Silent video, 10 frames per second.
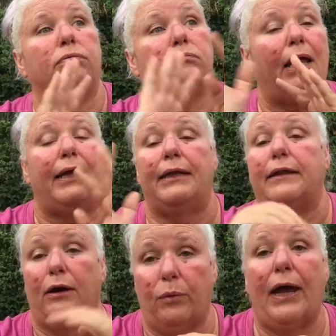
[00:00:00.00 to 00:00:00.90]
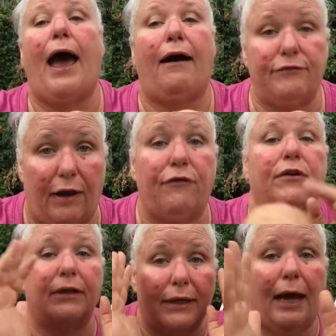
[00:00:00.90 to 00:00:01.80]
lately that we have
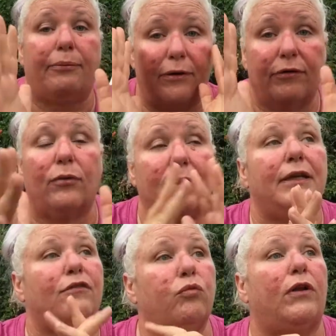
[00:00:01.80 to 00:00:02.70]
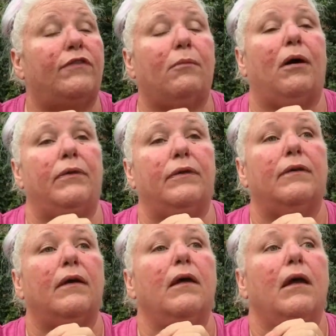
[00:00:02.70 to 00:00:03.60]
definitely kept it to at least once a month.
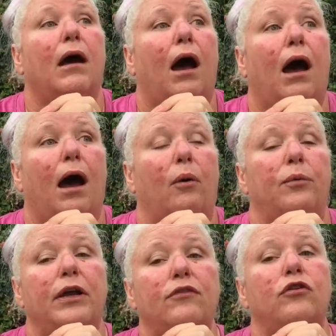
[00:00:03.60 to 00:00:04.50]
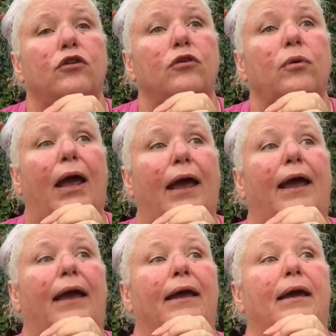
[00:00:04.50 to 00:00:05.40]
We do
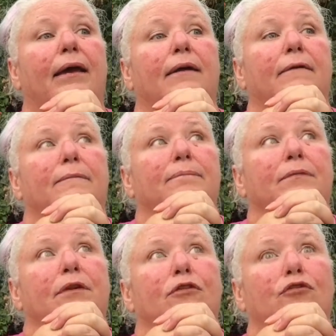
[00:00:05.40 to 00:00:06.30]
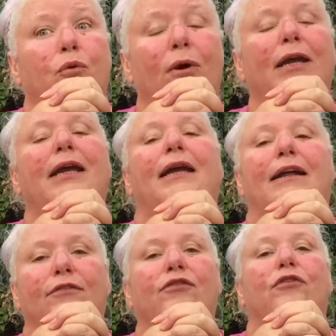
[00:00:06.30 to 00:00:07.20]
a 20
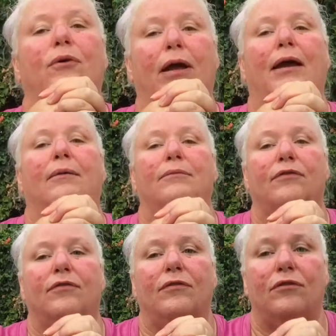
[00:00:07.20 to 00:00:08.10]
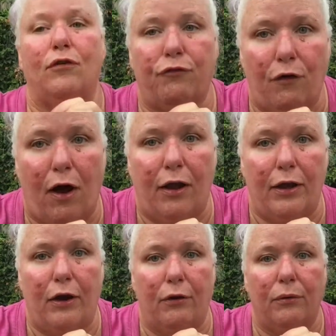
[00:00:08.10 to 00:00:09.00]
Instagrams to
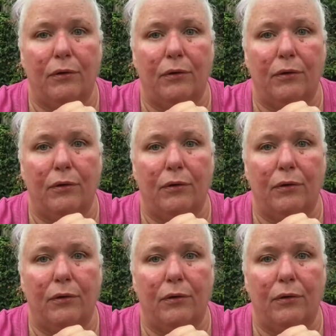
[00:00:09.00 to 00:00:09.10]
follow